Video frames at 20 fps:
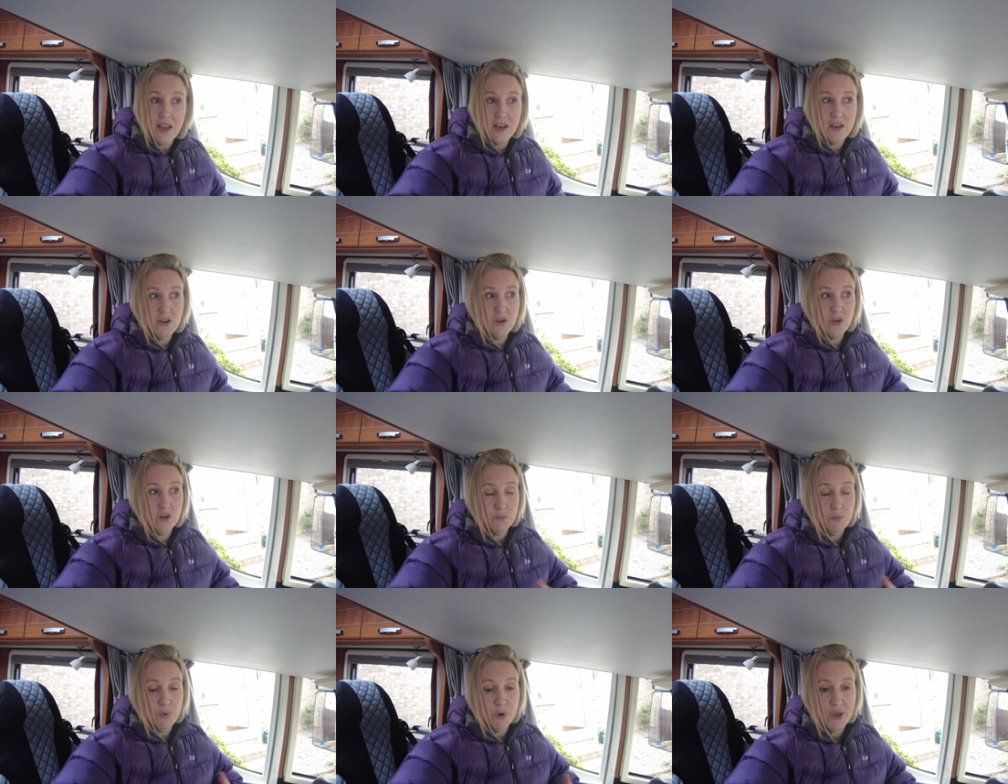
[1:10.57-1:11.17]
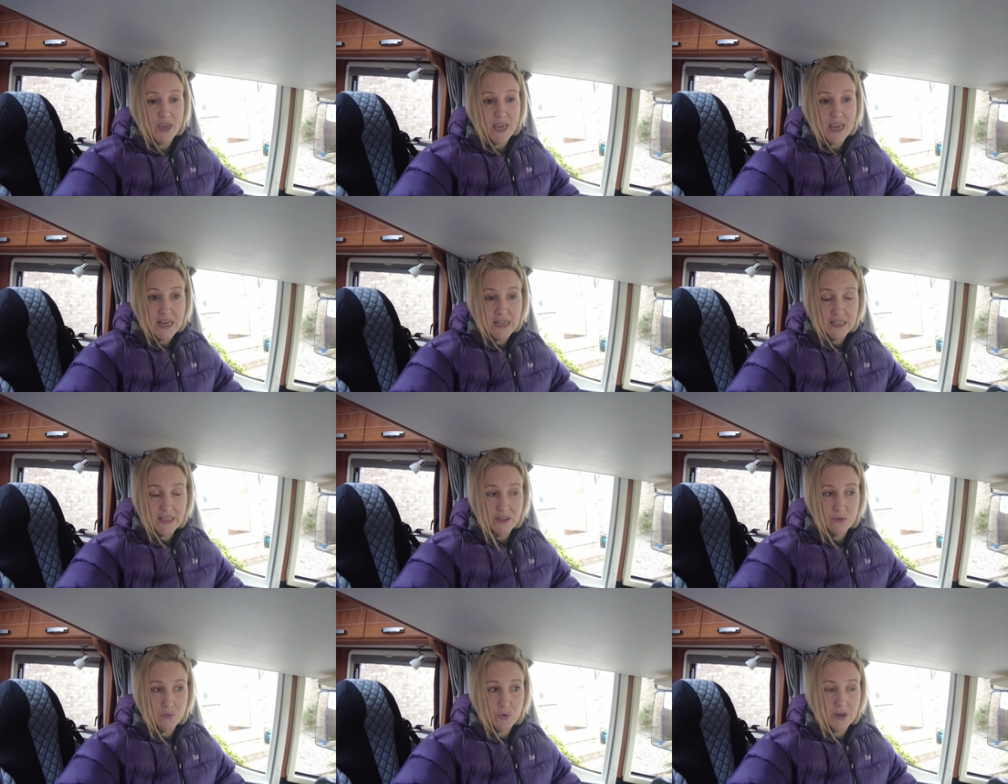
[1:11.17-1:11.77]
and you got to put
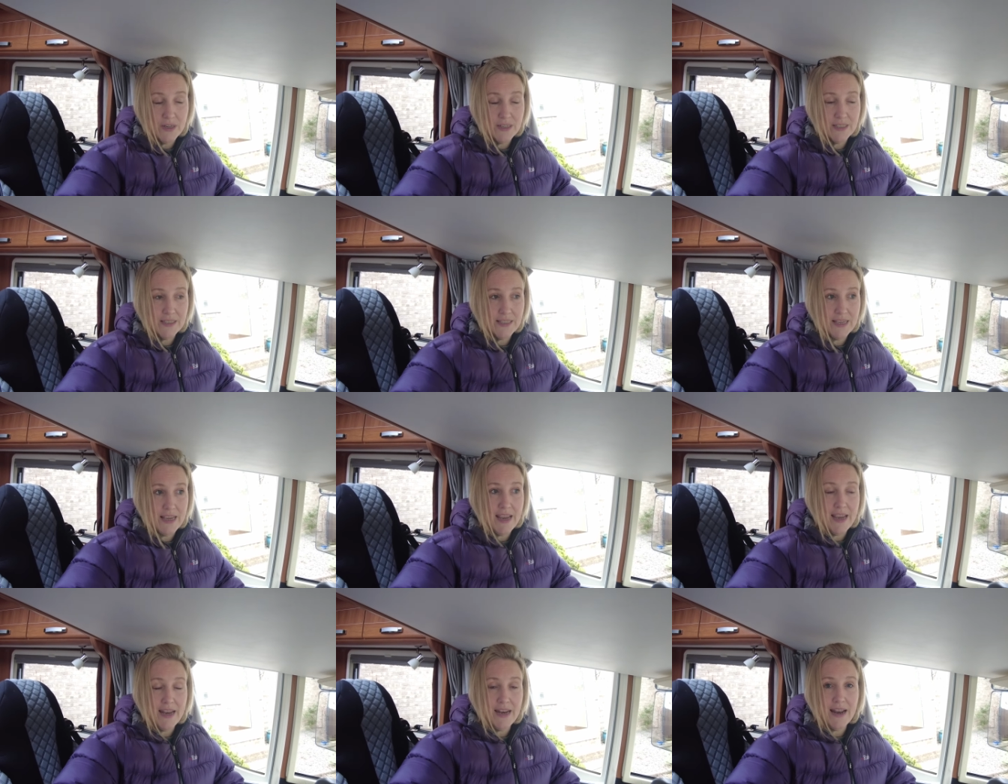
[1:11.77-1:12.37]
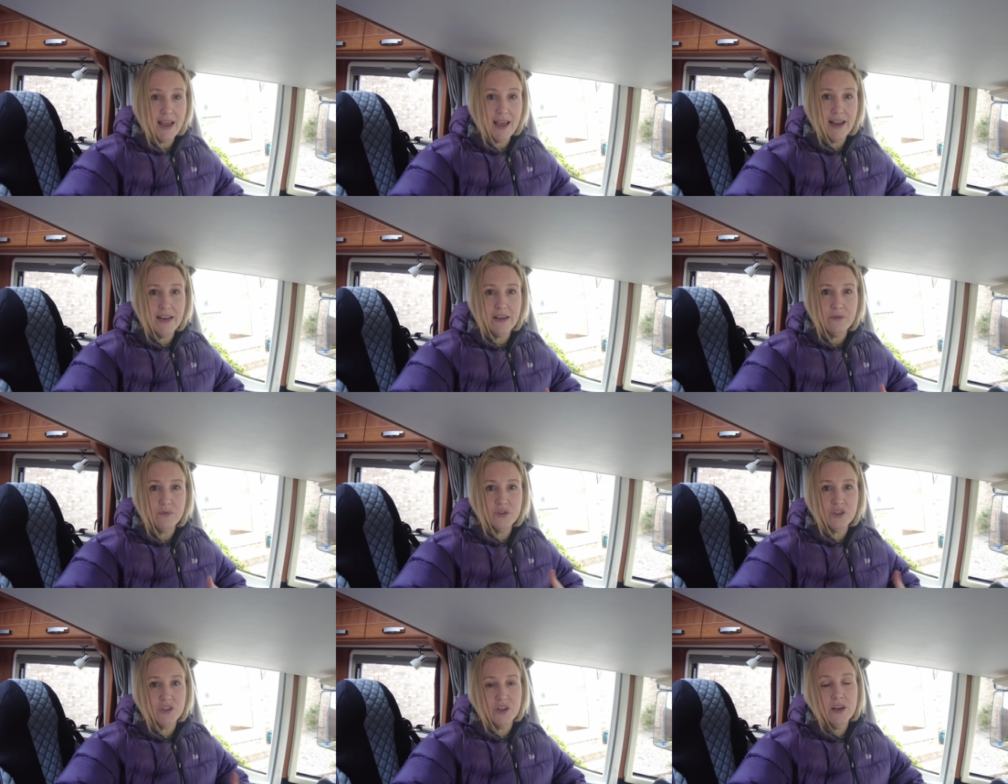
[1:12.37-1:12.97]
heated ones in, and
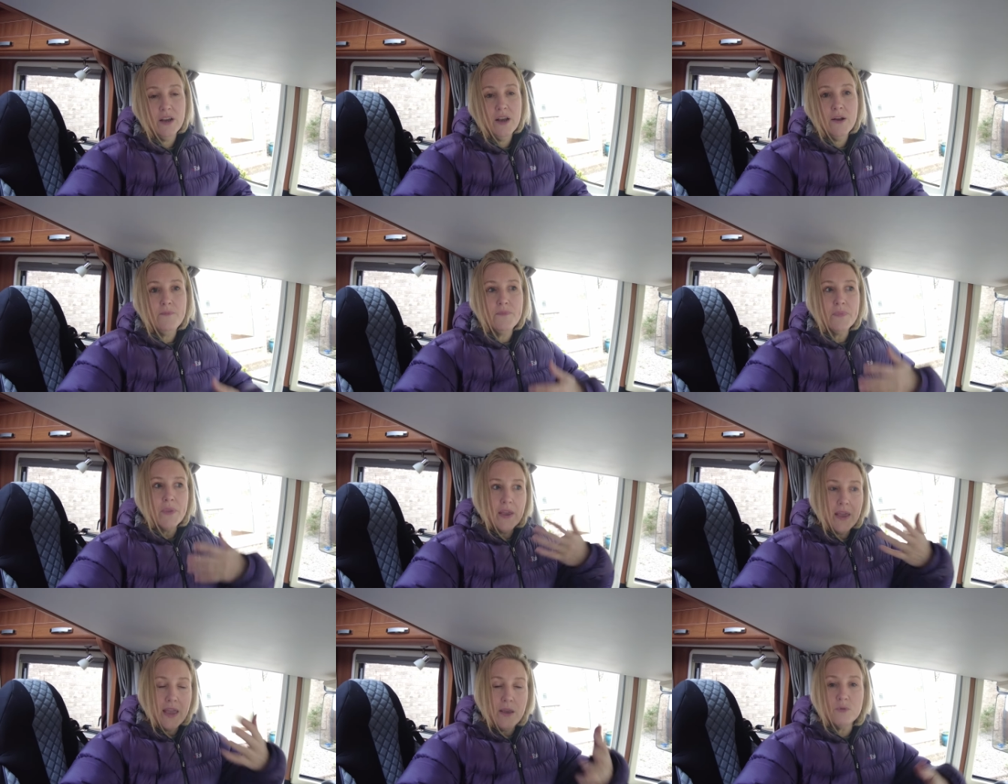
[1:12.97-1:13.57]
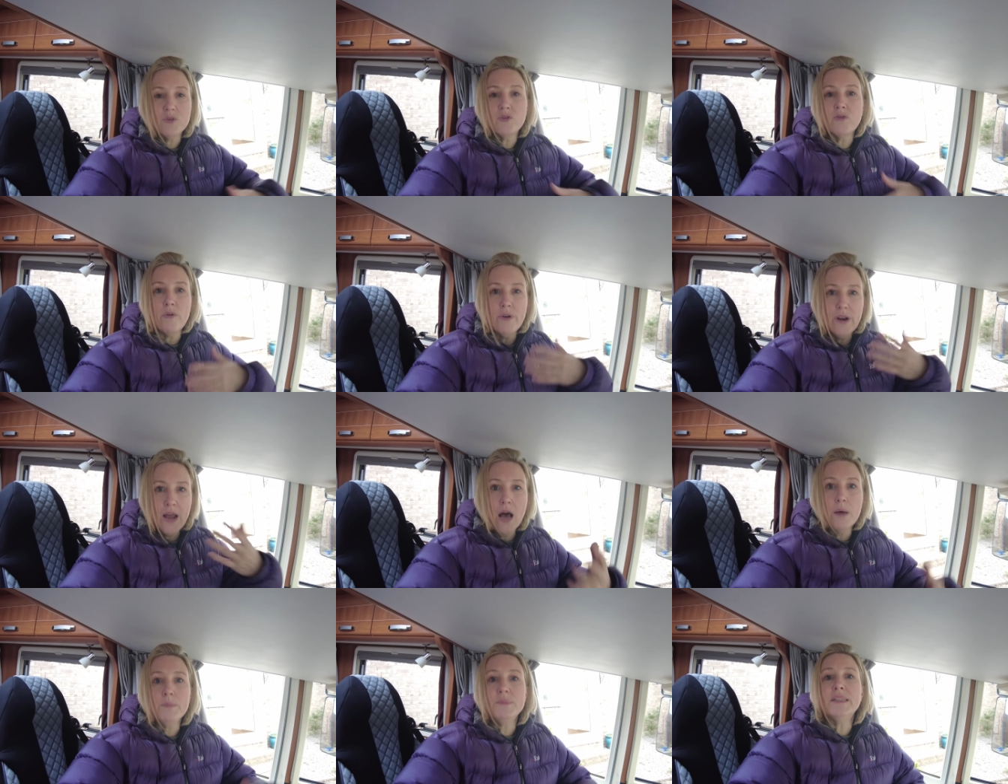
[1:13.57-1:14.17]
it was
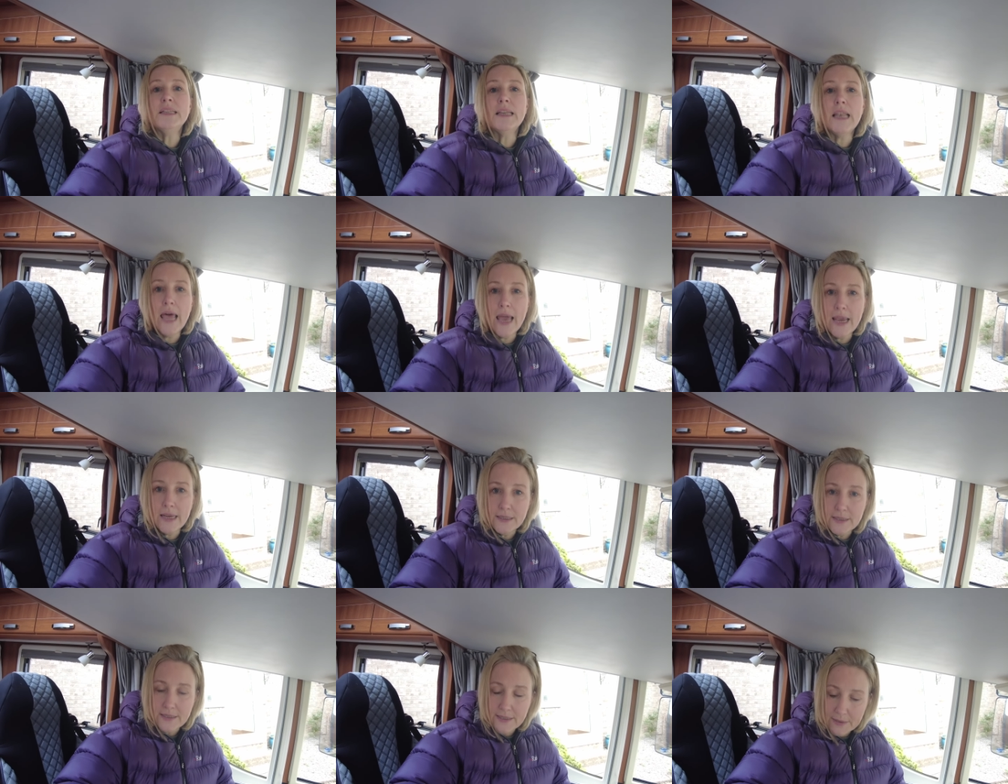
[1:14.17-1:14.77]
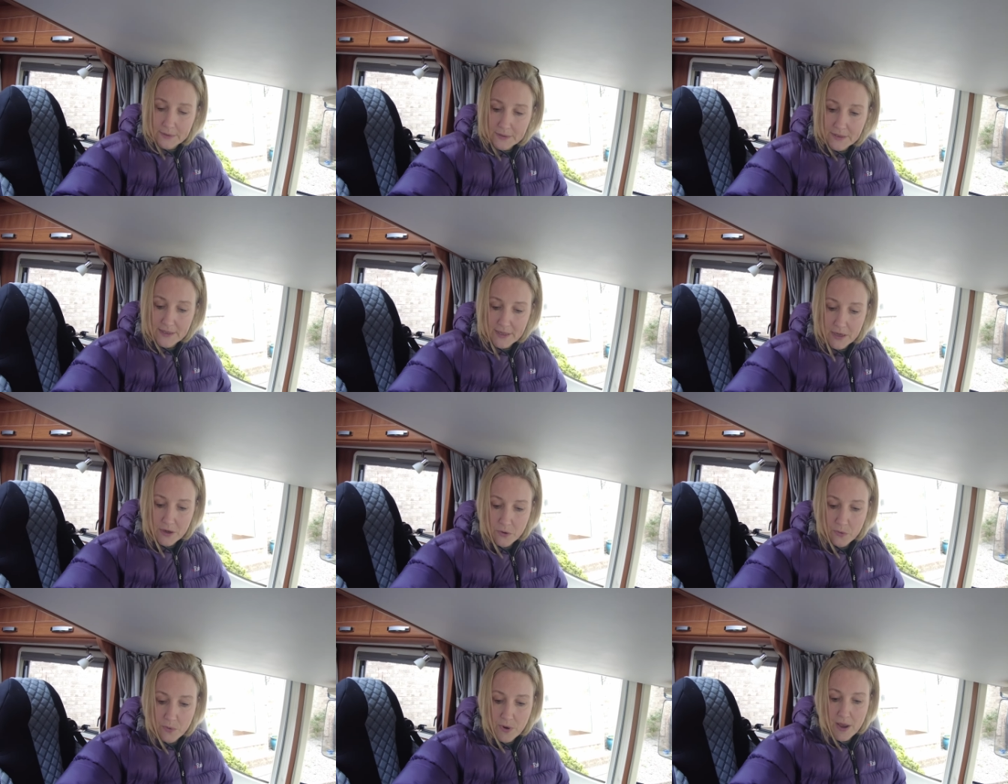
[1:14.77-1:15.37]
growing arms and legs.
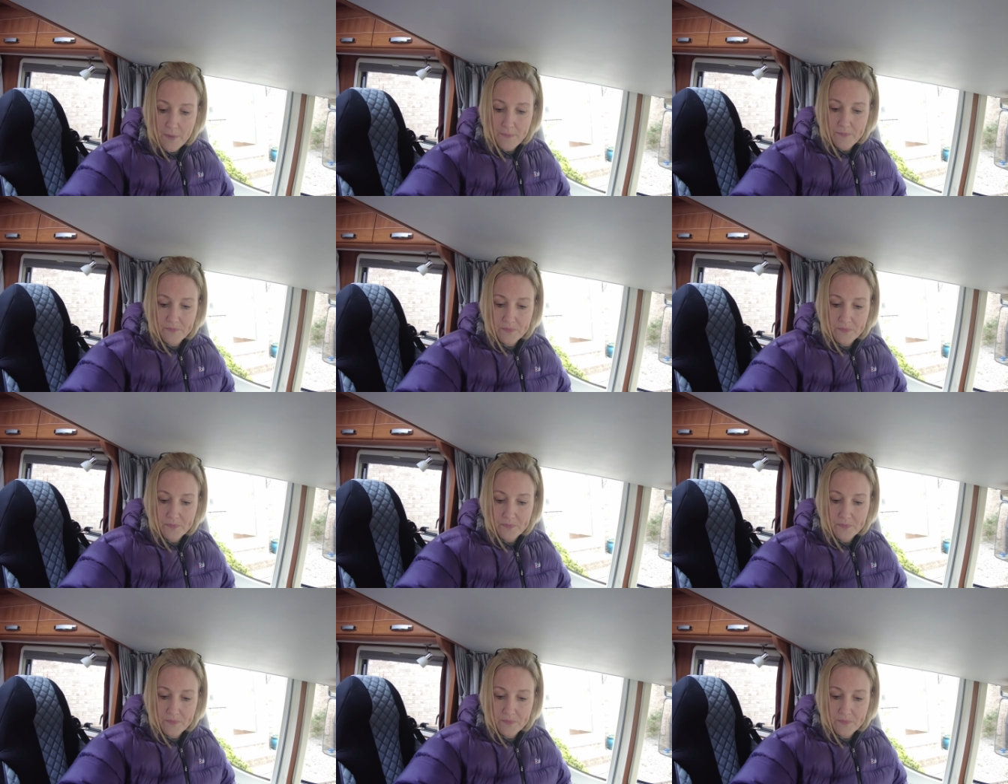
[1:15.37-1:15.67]
So what